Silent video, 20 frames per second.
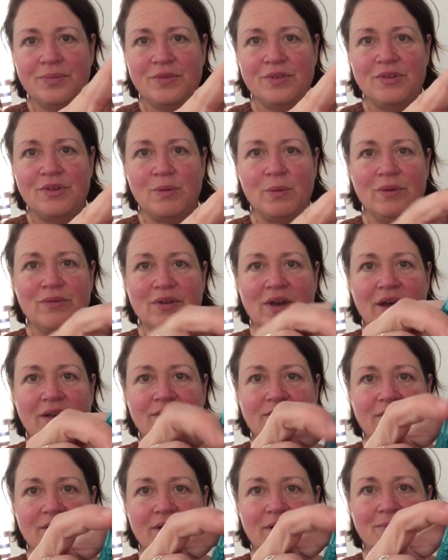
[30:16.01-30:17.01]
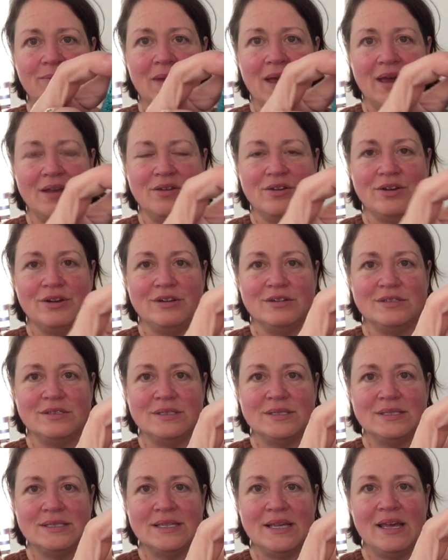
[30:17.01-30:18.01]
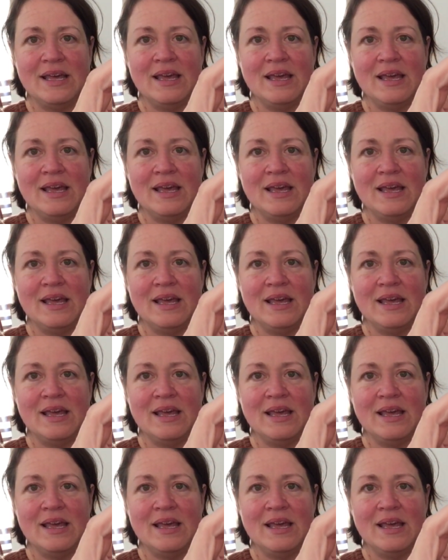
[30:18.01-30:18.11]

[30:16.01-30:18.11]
So we've got the commanders